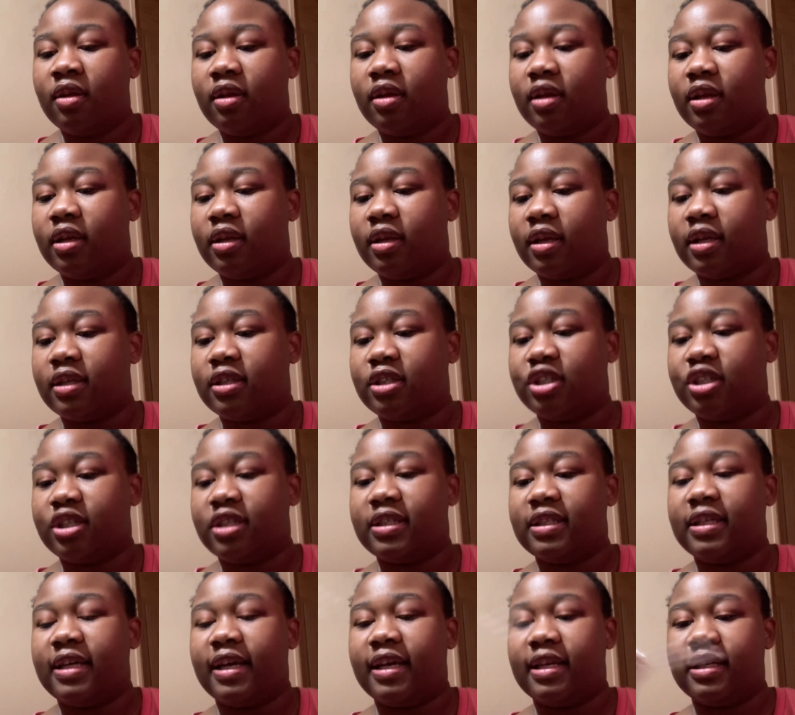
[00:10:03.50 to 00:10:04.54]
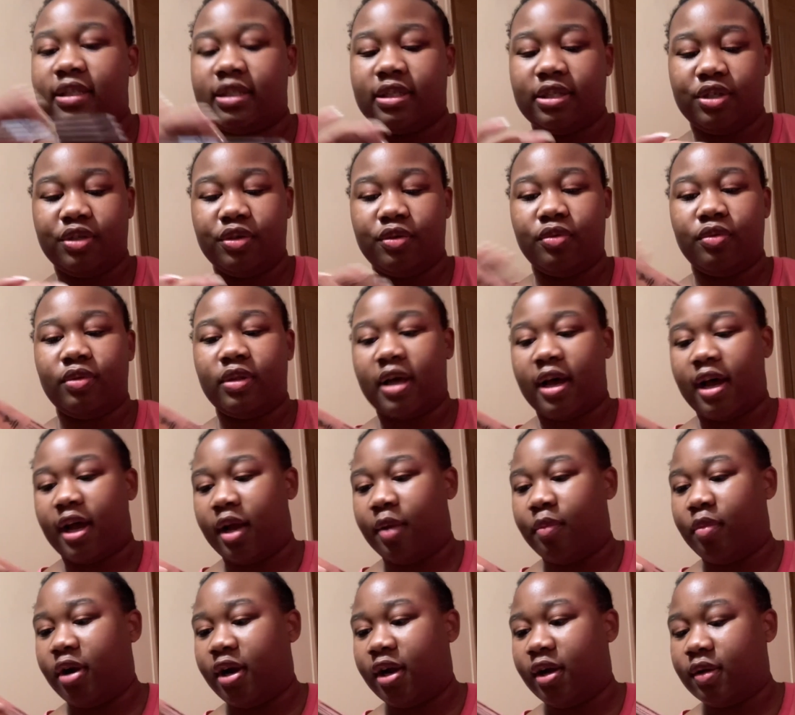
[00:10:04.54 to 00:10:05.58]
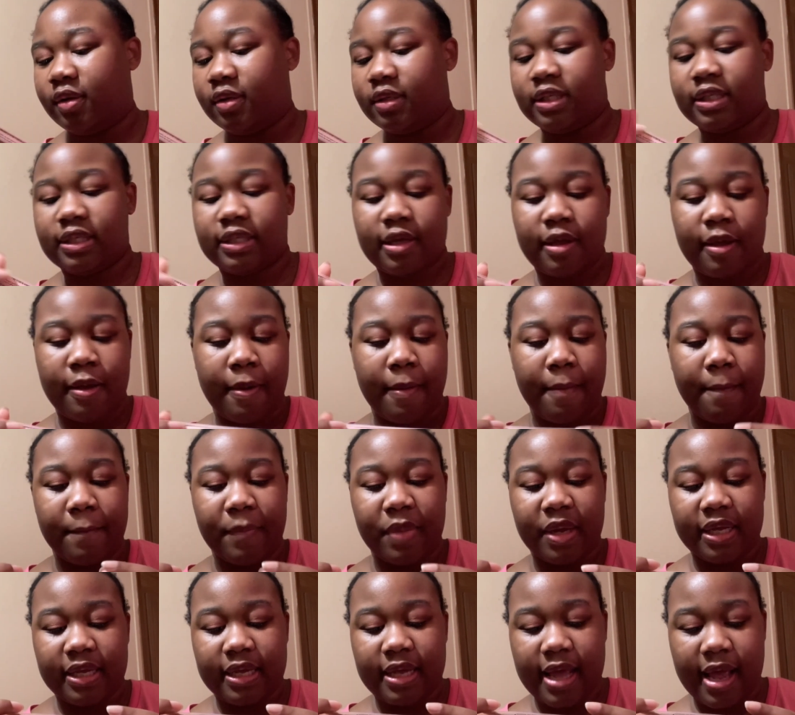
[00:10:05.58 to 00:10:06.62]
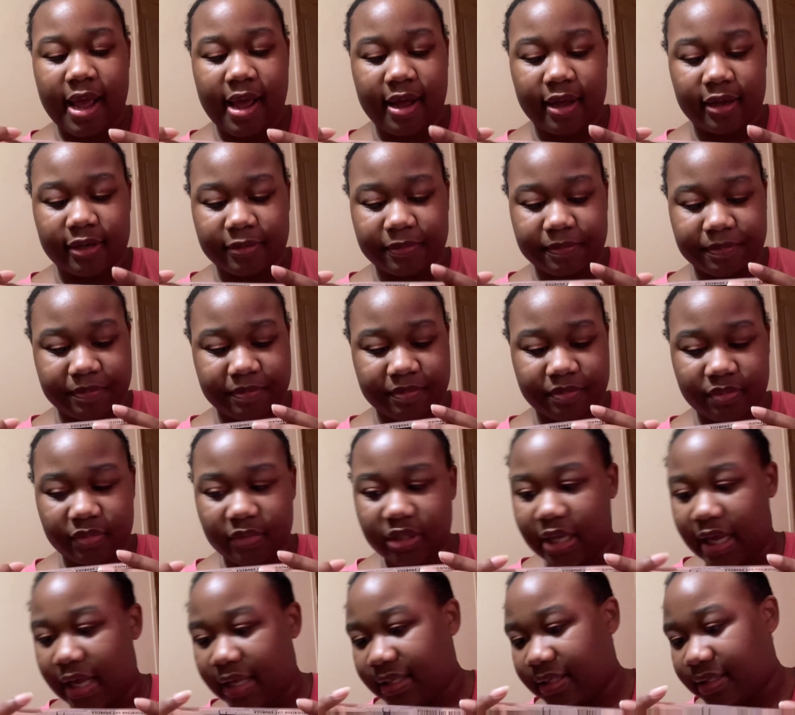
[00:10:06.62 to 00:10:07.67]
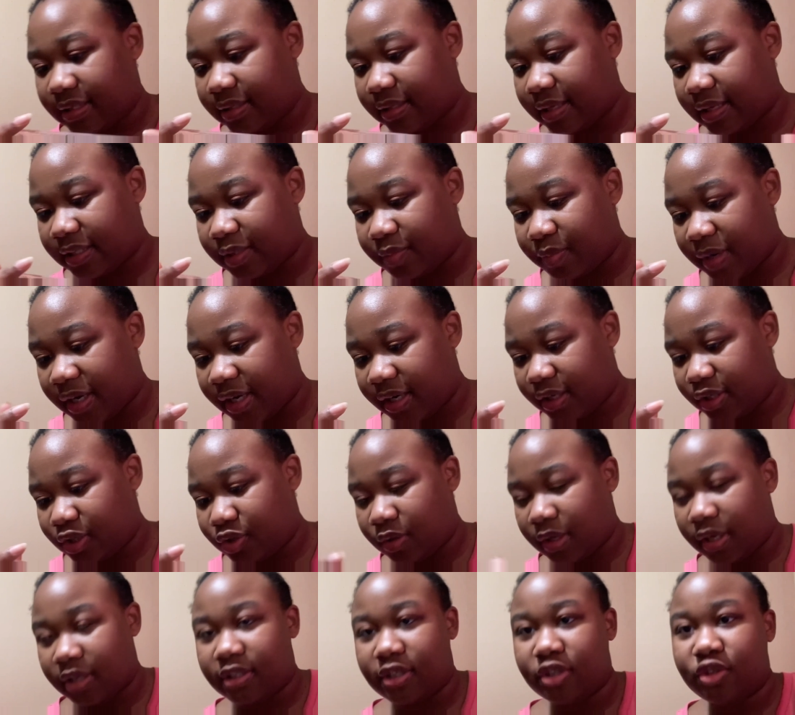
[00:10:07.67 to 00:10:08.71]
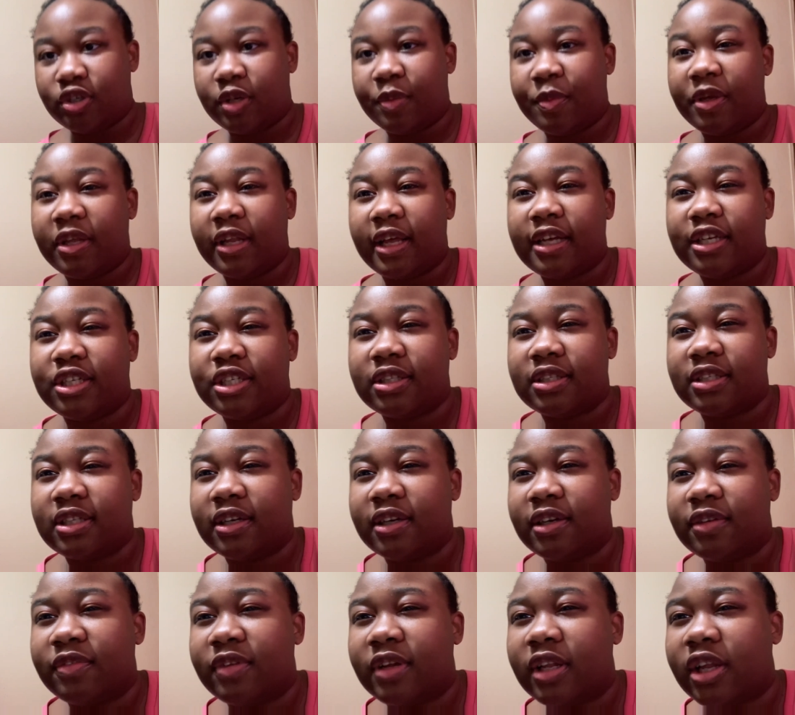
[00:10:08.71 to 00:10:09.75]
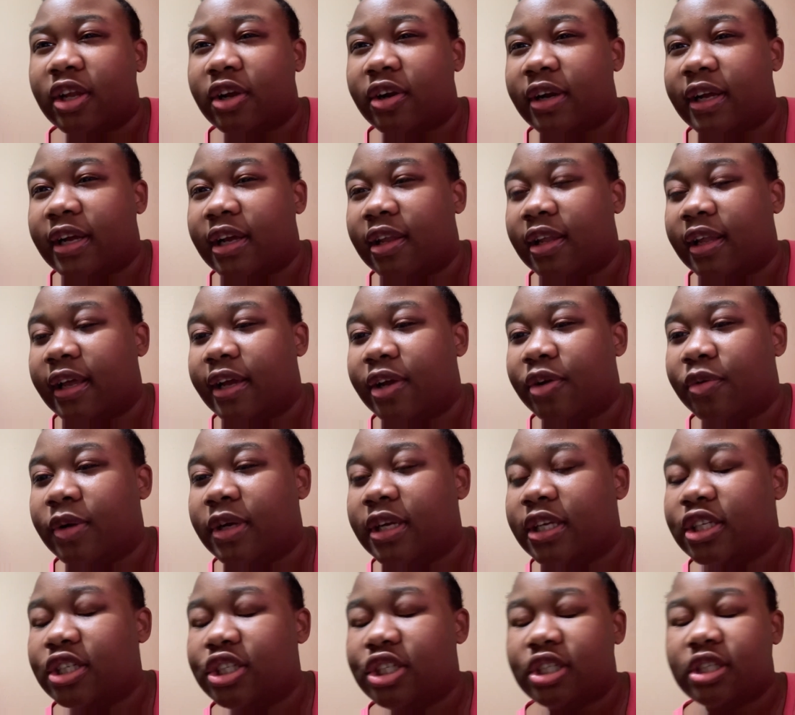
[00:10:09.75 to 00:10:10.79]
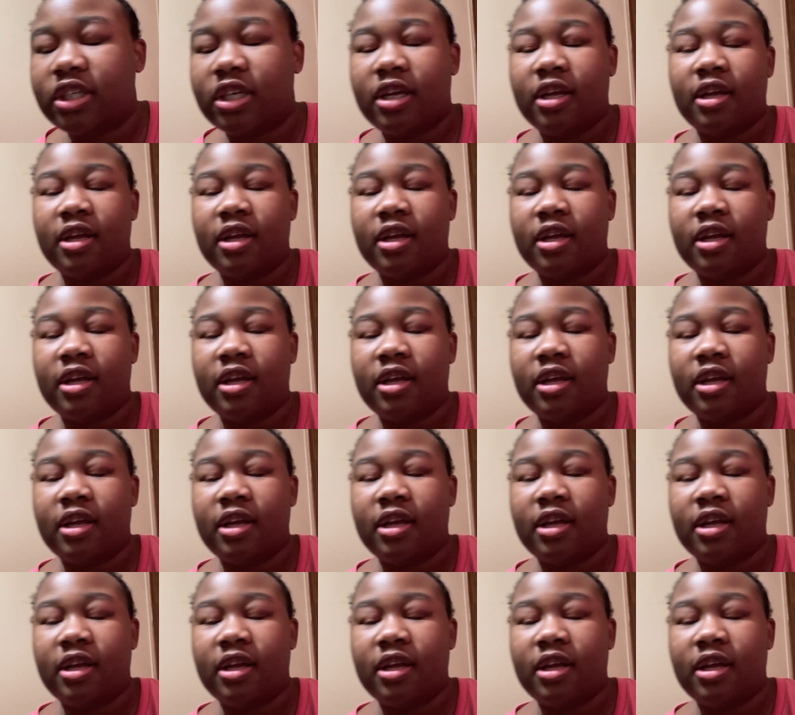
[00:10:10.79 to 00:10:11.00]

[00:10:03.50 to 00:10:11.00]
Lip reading: And let's just get into the eyebrows. But yeah, that's my trials and tribulations of learning a language.